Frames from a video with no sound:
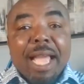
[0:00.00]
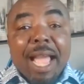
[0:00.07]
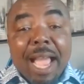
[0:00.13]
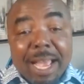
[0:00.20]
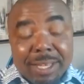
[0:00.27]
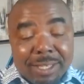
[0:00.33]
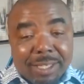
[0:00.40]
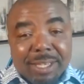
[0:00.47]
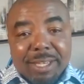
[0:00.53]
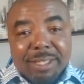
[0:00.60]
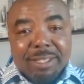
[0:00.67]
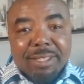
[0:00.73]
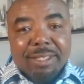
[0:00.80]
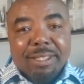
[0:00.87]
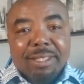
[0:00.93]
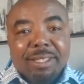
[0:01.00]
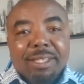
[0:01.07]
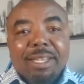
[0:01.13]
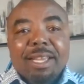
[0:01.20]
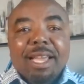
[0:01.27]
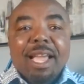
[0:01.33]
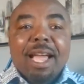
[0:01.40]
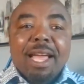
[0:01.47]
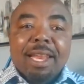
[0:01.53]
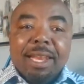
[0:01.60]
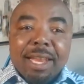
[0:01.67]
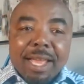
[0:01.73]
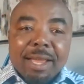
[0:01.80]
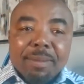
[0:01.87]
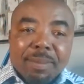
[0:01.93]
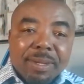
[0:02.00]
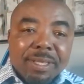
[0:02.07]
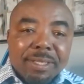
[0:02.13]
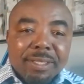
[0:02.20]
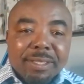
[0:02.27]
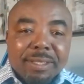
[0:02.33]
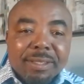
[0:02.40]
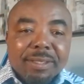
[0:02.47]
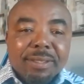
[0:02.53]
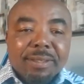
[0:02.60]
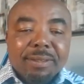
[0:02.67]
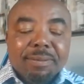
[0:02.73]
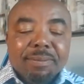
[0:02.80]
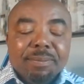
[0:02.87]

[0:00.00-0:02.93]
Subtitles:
assets and liabilities.